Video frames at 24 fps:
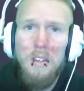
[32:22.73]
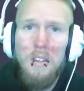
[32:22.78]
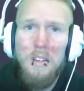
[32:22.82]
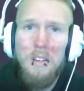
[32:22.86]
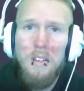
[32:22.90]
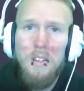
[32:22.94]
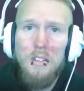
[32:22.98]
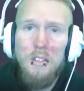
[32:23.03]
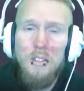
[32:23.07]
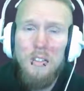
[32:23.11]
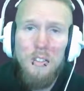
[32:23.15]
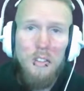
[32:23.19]

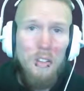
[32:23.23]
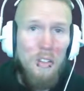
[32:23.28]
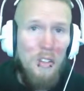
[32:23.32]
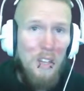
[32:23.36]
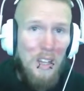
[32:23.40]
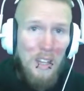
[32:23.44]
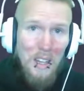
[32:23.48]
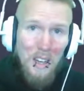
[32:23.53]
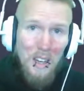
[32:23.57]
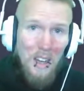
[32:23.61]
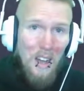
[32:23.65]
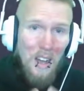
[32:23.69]
so
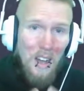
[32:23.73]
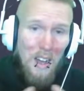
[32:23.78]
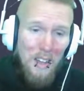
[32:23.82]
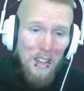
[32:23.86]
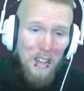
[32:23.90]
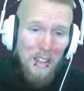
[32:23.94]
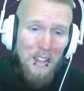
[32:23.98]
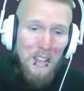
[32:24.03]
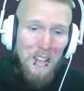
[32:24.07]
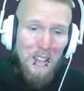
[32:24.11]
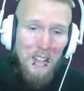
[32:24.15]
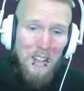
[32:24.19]
that I
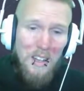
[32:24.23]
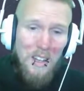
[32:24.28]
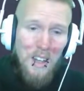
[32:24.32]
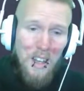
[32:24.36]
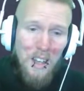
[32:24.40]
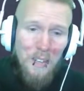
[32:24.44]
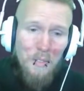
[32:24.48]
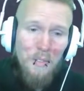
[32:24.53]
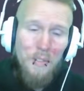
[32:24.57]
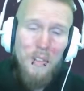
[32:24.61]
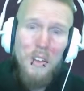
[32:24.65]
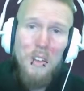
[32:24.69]
can
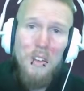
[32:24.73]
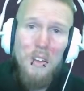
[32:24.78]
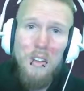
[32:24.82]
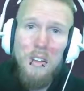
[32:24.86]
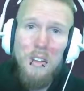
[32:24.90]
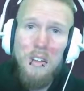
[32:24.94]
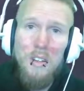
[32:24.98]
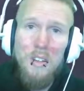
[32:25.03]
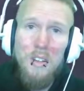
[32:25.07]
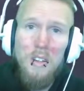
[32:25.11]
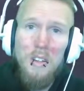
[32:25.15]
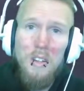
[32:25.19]
live
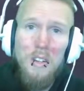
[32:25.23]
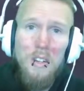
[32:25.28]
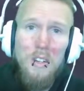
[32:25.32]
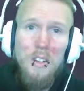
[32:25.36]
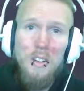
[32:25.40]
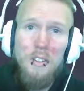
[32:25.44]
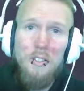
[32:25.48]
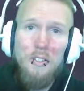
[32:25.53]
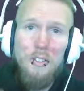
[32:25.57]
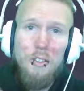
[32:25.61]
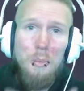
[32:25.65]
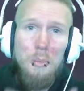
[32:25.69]

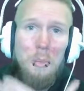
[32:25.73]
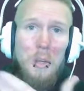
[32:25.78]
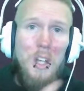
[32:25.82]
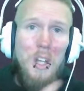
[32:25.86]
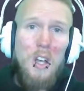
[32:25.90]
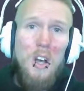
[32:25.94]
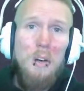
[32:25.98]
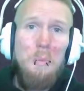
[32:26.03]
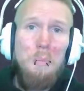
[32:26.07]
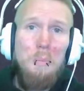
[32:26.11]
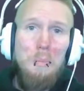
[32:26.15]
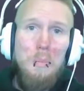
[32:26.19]
to
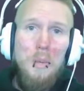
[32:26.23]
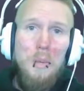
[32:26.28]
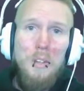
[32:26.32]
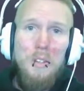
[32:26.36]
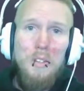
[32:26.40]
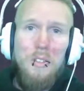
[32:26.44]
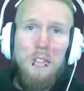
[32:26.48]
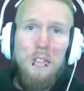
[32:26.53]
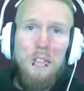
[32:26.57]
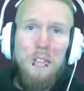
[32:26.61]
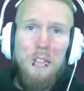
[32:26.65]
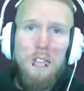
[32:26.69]
become
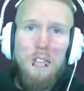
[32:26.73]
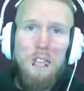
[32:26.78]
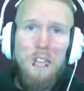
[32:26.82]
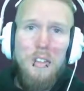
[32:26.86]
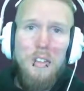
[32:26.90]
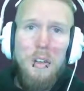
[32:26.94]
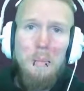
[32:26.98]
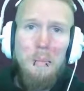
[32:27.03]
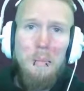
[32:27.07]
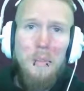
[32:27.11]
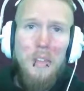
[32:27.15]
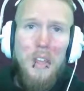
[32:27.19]

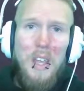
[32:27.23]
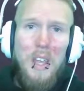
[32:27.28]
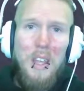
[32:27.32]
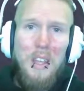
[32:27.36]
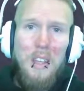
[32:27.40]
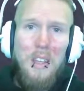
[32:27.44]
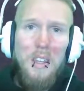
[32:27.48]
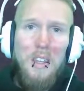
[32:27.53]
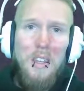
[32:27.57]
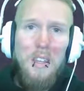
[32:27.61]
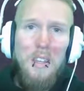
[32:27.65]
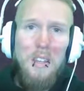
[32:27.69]

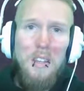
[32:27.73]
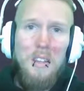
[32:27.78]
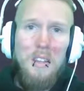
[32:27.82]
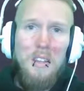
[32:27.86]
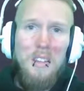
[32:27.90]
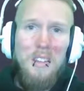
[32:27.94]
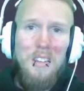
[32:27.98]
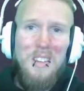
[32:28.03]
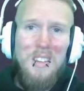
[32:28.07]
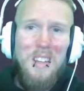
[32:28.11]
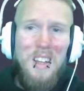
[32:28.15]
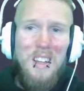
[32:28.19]
something
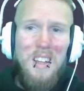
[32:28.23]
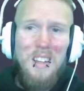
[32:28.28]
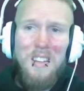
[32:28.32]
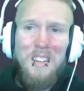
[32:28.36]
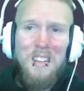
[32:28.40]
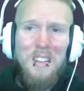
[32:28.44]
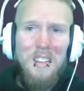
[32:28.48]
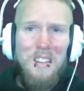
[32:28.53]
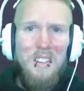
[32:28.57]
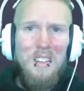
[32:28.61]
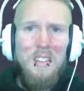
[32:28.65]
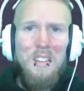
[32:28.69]
that
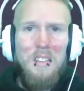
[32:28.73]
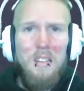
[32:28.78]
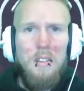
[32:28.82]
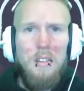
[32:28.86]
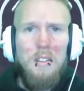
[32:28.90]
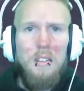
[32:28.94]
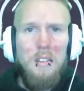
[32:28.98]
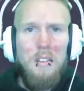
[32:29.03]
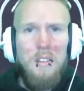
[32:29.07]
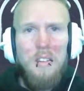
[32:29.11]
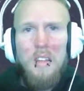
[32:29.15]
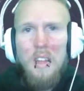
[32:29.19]

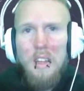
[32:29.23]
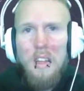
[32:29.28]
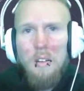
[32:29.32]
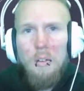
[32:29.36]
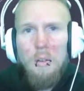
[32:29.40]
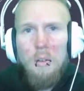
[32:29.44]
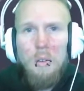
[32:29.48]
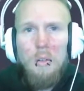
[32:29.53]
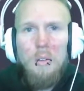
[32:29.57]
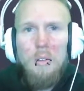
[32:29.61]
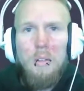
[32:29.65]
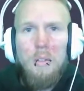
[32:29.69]

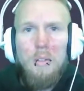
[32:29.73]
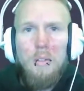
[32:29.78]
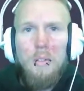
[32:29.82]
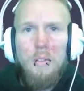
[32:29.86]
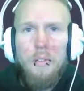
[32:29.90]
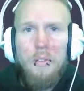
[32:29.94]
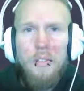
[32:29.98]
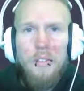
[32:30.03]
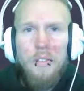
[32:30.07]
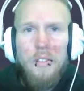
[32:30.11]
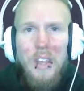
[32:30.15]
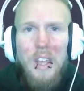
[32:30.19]

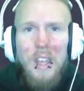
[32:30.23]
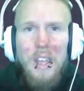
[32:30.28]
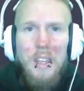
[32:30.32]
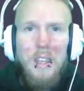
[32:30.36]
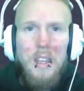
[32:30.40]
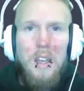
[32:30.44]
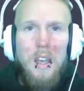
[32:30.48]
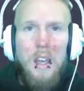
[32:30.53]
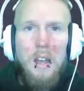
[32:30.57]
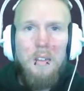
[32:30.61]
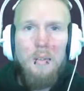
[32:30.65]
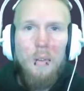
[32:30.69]
they
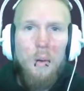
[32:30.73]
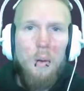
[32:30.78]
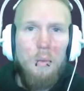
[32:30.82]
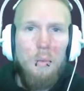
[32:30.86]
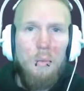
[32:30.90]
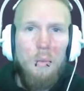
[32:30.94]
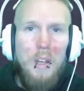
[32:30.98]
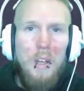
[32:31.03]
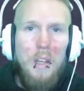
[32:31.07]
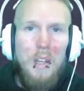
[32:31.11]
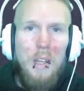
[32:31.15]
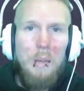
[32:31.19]
have
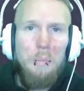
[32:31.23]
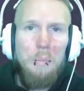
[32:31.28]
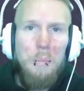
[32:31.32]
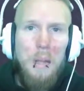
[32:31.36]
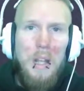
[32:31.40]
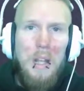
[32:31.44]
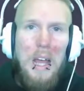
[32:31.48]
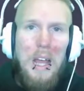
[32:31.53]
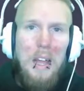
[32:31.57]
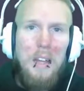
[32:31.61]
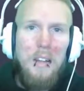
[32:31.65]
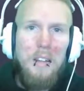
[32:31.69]
already
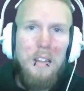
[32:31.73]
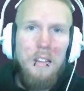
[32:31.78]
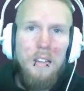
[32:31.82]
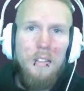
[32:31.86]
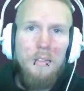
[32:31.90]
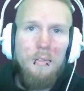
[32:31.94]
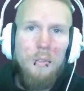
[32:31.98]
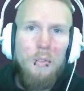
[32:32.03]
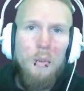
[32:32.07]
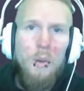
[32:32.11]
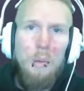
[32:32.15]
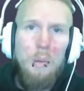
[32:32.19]
planned
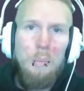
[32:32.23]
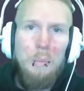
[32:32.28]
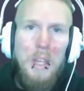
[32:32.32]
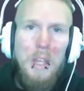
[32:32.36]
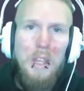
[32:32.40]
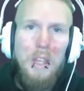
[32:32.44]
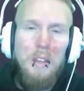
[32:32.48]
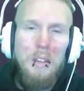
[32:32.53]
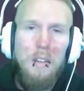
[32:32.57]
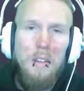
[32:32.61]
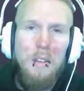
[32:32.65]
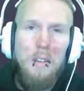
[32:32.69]
for
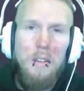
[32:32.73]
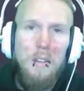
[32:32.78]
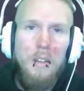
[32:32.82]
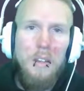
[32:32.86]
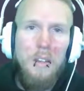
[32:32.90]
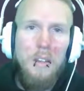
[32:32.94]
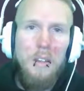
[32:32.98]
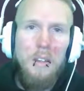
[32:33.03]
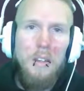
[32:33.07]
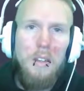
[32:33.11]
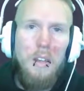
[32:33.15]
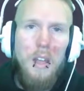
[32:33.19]
me.
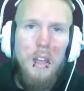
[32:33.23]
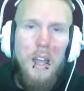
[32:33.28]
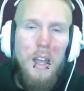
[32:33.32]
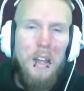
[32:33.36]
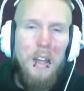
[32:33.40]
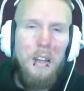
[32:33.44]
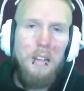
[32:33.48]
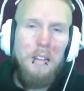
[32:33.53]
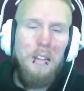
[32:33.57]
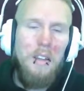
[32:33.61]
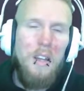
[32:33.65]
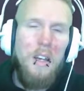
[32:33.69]

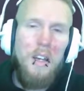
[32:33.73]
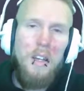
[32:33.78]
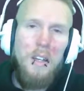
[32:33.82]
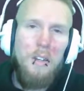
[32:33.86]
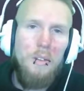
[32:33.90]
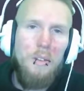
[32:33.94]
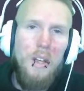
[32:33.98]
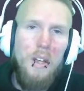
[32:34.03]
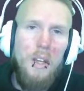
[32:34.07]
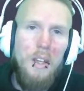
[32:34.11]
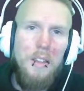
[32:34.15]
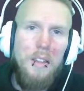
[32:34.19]
And I
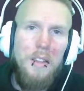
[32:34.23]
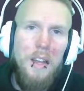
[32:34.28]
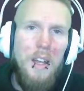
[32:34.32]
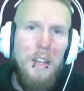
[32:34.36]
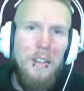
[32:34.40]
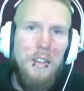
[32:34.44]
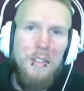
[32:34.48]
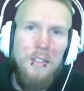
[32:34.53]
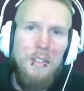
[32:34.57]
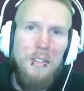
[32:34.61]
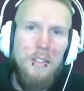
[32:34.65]
don't like that.